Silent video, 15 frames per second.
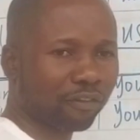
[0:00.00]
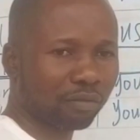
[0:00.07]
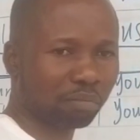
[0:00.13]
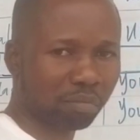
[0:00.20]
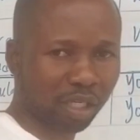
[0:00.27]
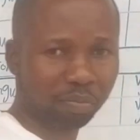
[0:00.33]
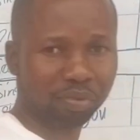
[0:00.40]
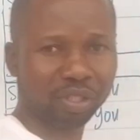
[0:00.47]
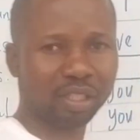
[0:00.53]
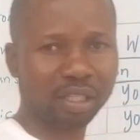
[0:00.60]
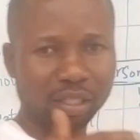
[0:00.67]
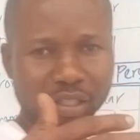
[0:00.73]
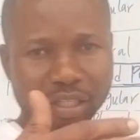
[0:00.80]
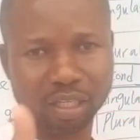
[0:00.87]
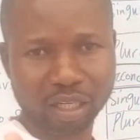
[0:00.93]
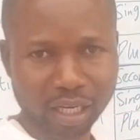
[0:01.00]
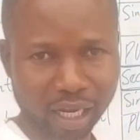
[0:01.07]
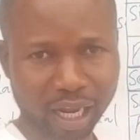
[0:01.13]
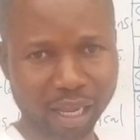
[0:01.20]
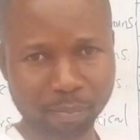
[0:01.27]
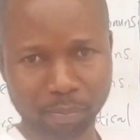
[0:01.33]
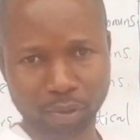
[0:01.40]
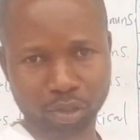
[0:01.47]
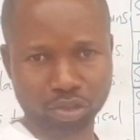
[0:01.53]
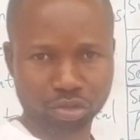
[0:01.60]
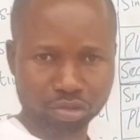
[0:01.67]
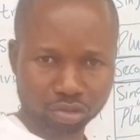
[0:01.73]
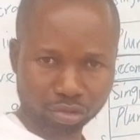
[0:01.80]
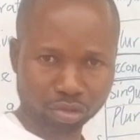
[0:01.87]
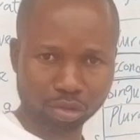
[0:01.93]
Maybe I bought
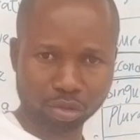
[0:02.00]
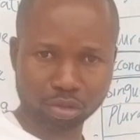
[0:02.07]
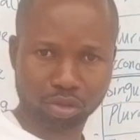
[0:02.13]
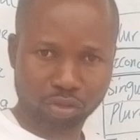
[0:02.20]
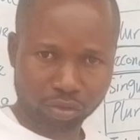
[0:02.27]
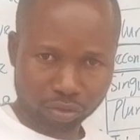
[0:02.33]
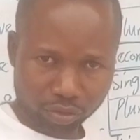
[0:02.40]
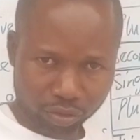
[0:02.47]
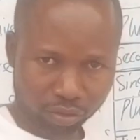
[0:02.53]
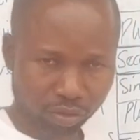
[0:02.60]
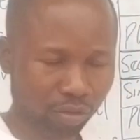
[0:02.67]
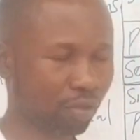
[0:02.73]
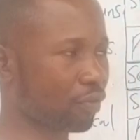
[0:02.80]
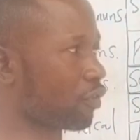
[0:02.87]
clothes for